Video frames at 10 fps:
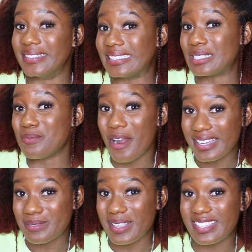but it's
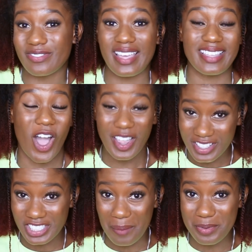more expensive than the
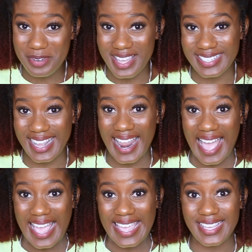other shampoo that I
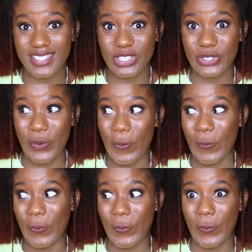like,
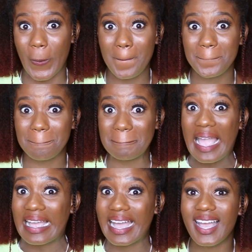so
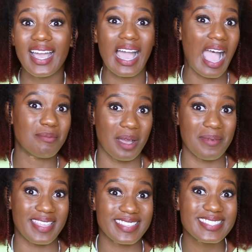I'm
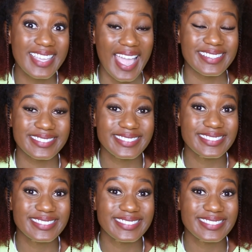not buying this again.